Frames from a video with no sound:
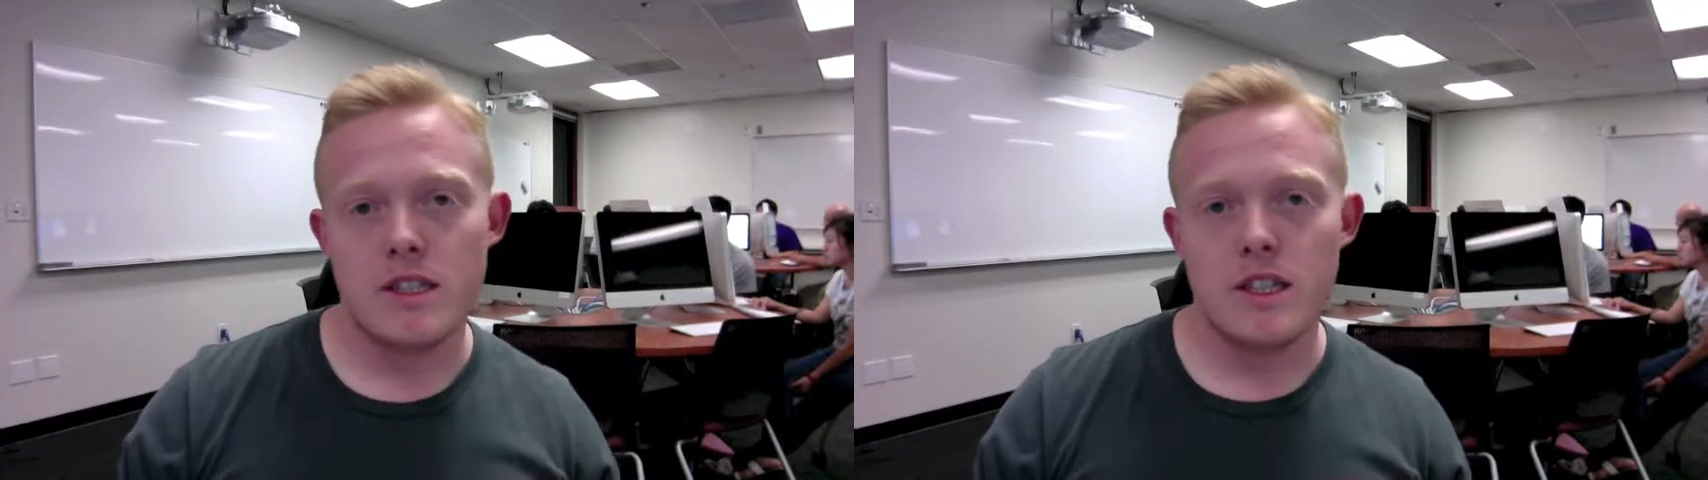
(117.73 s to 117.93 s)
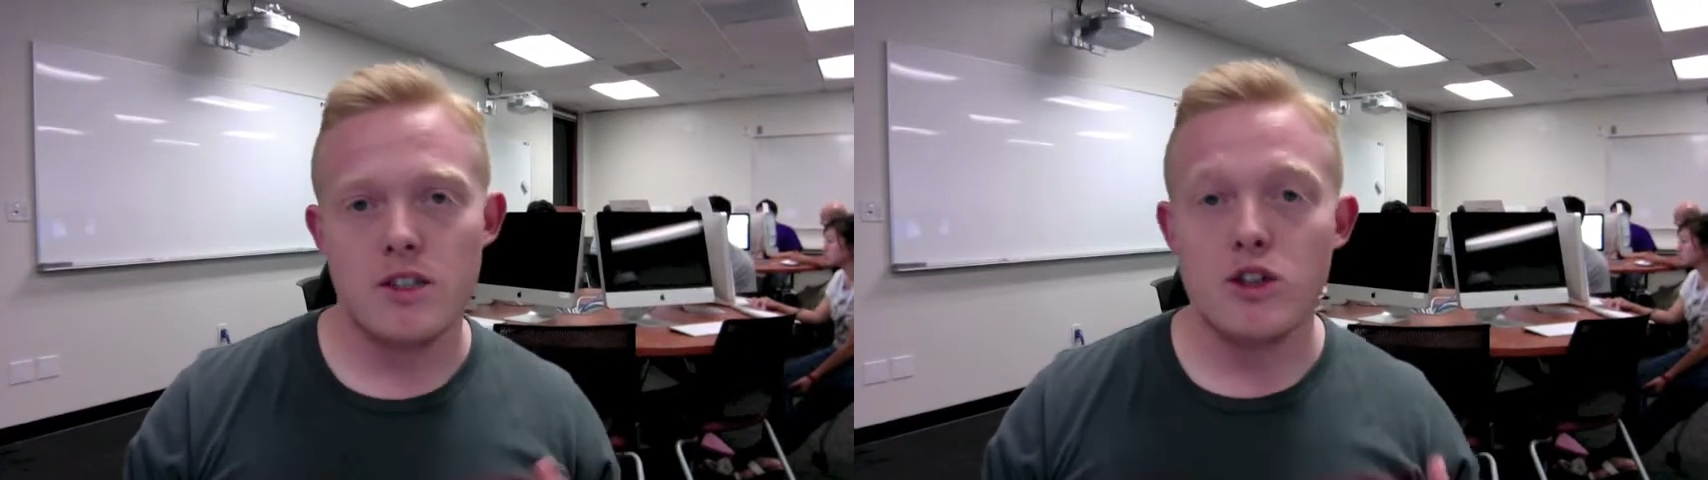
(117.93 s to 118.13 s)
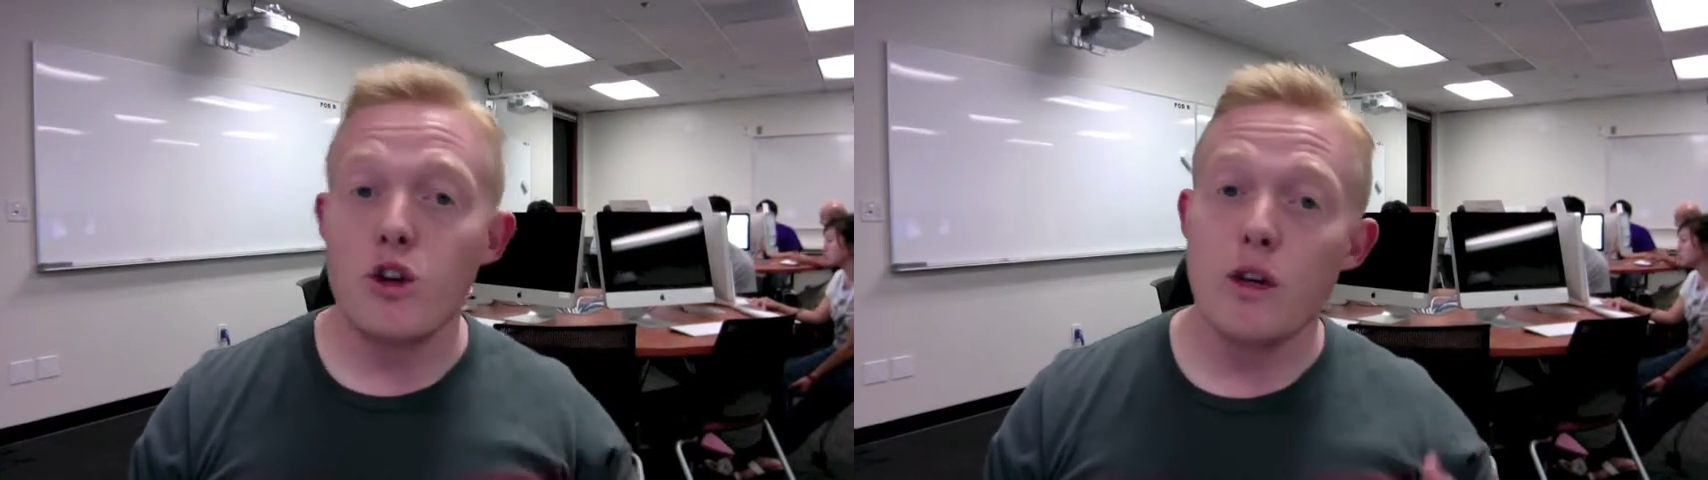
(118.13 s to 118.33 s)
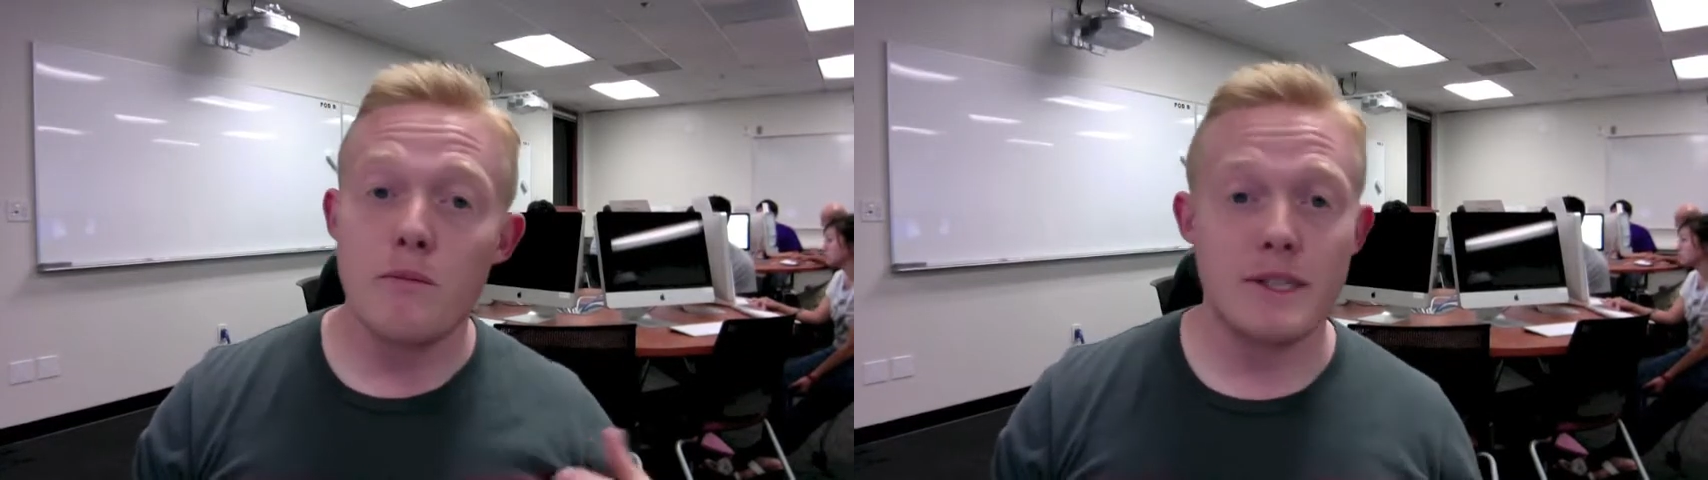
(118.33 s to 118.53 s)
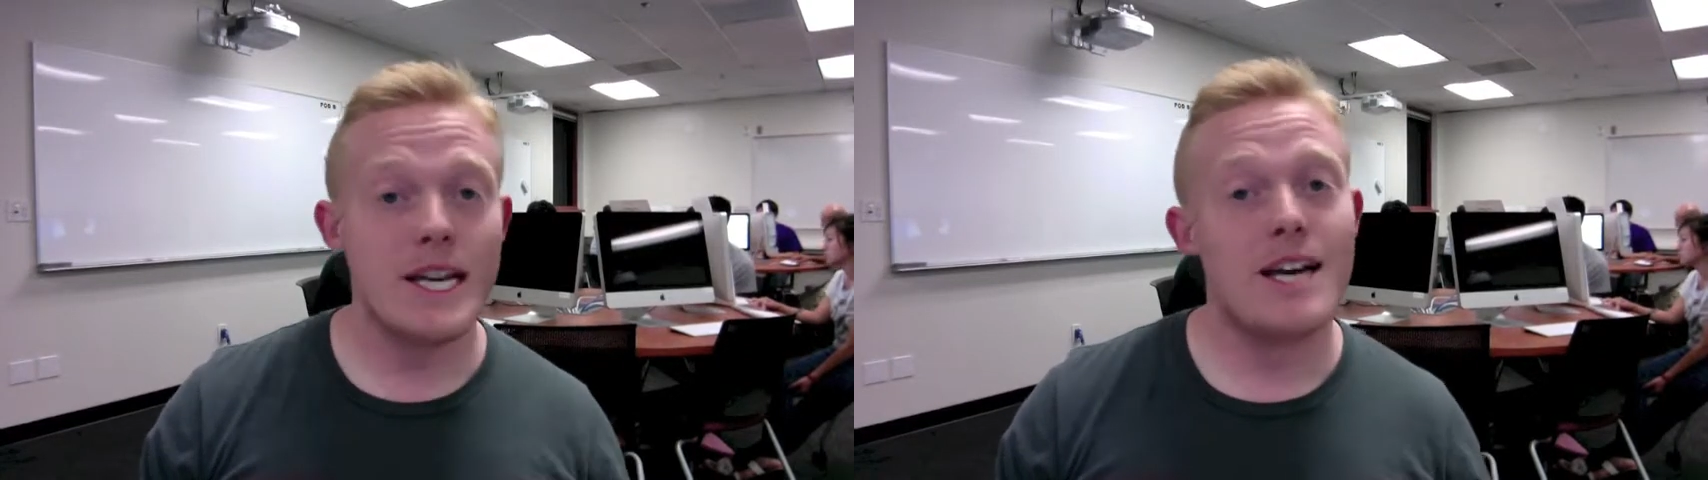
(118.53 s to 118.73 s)
the
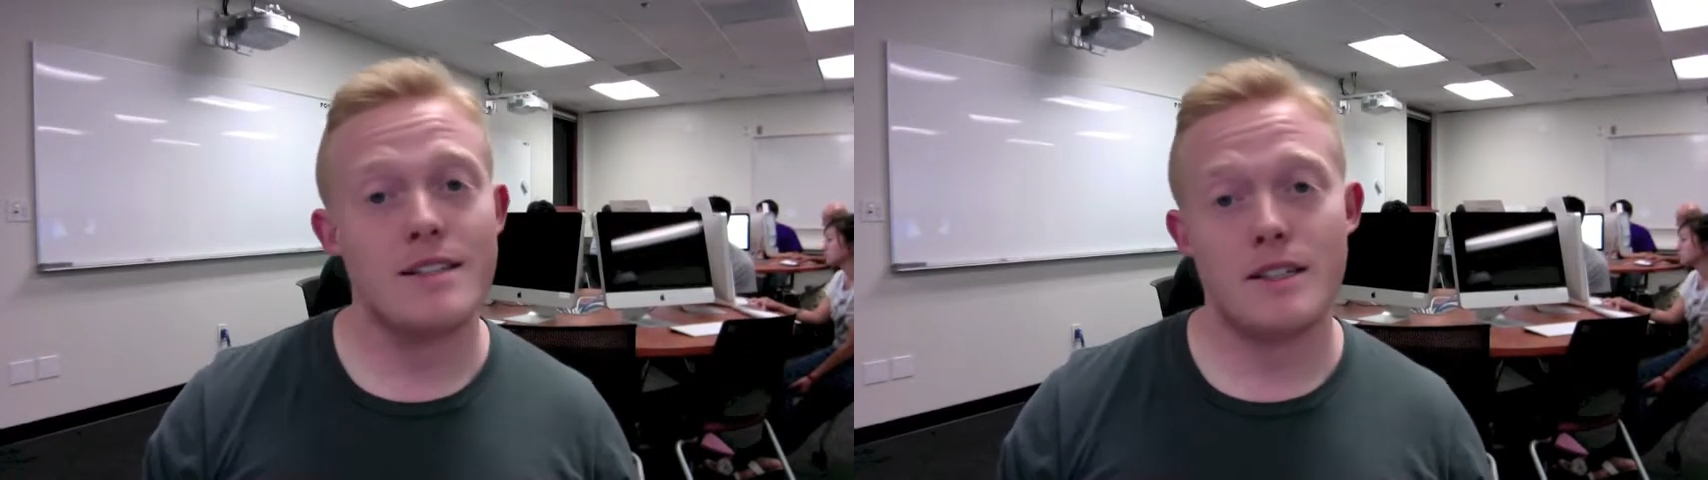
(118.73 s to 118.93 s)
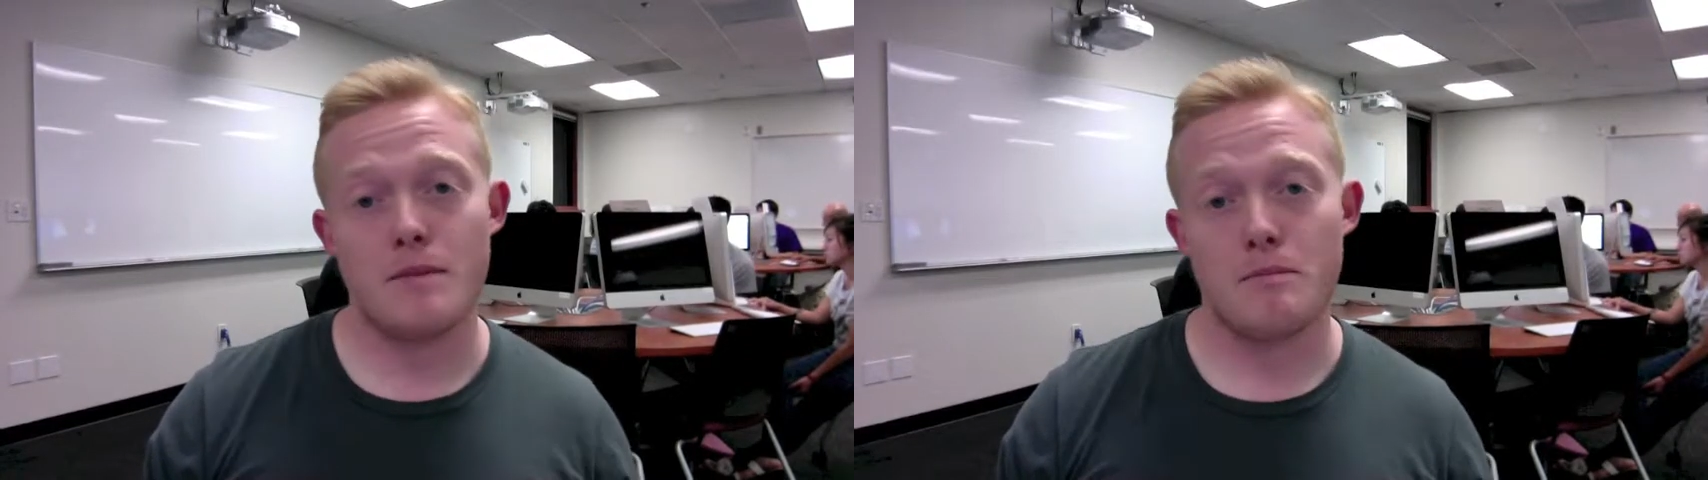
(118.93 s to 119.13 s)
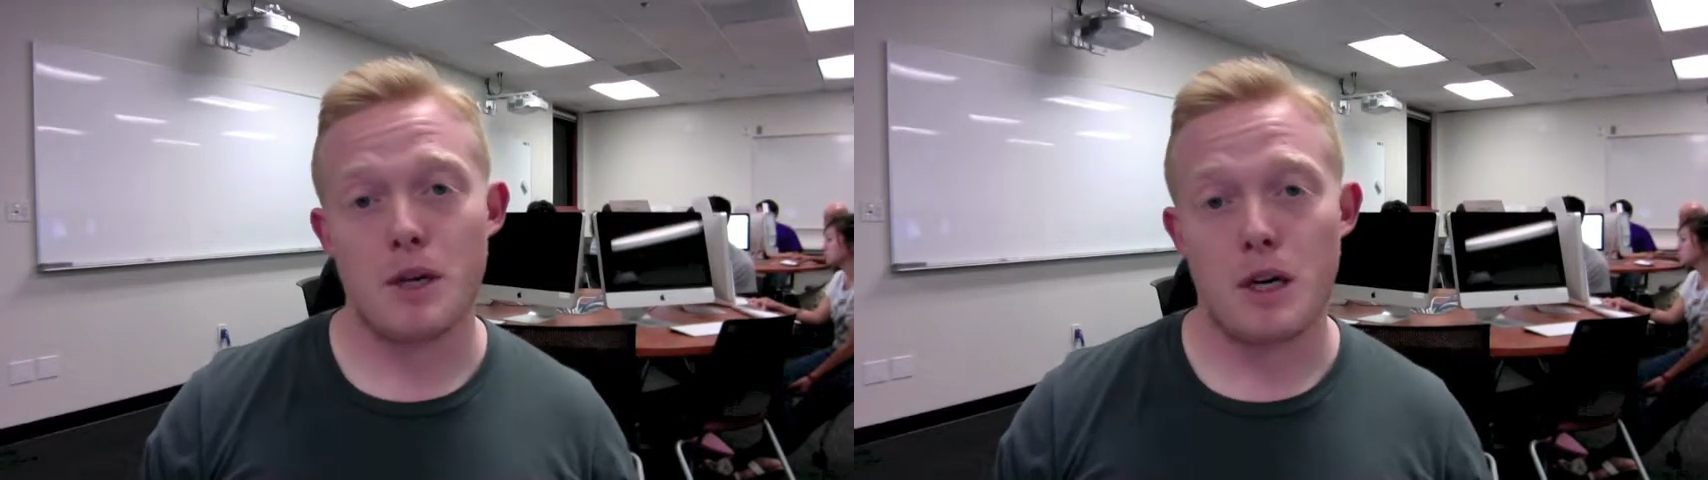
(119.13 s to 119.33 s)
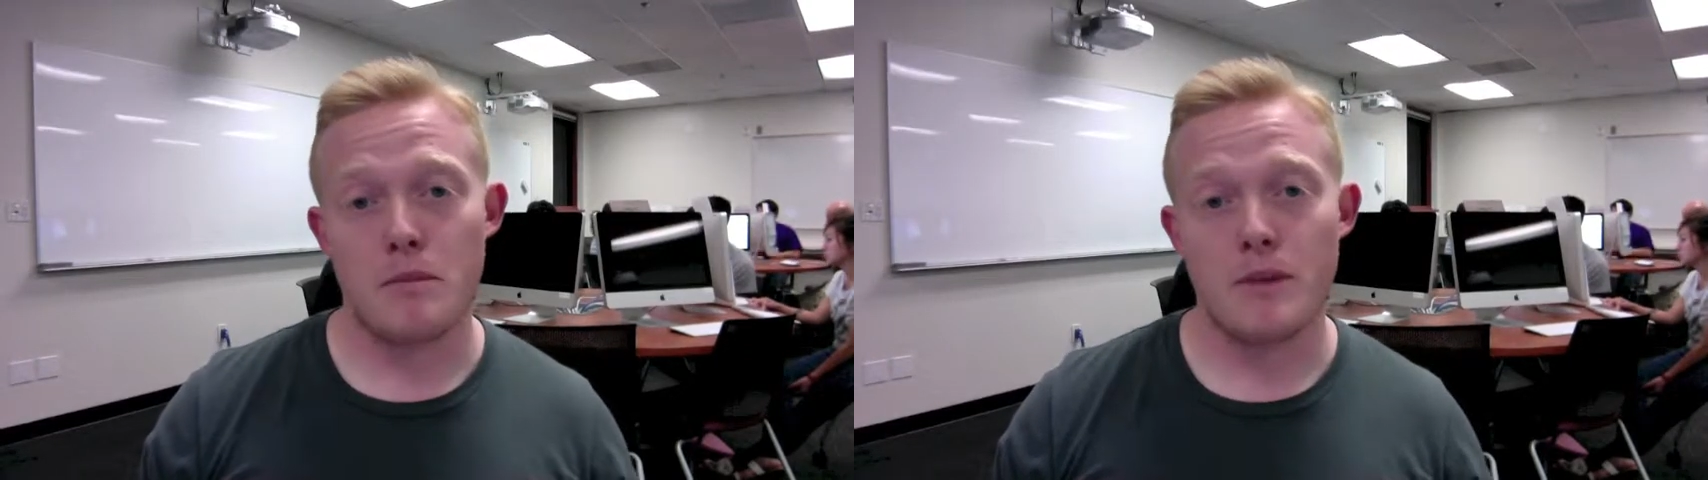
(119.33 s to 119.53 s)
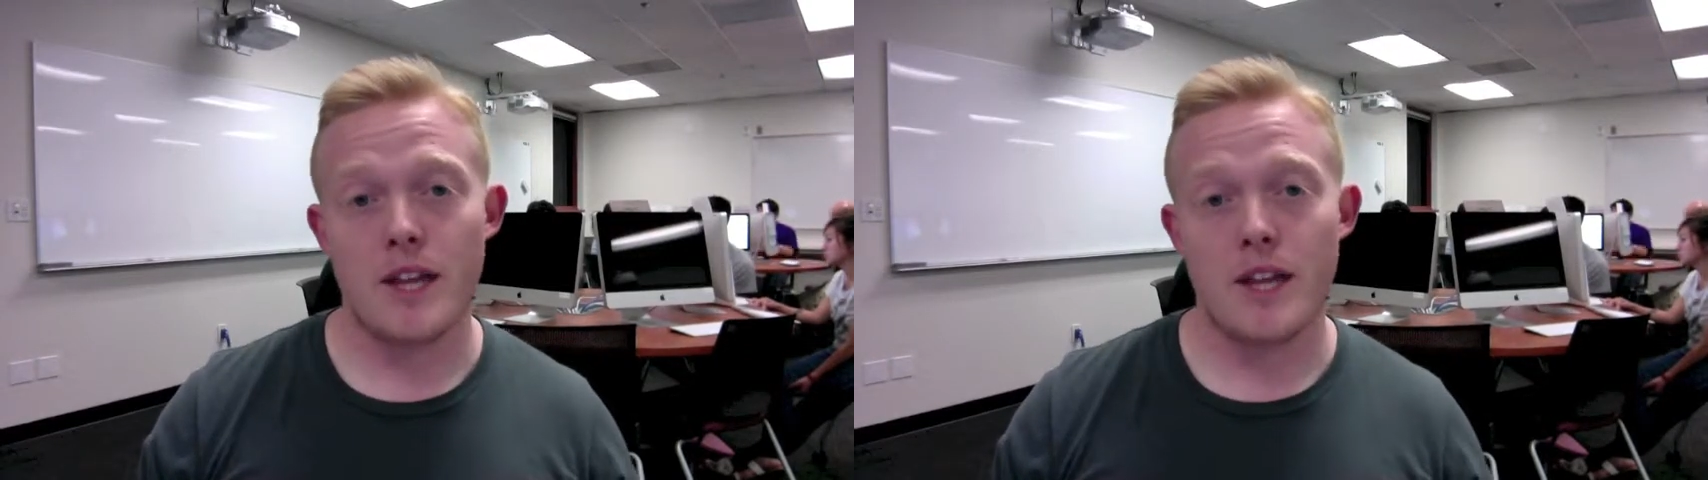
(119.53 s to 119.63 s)
sodium-potassium pump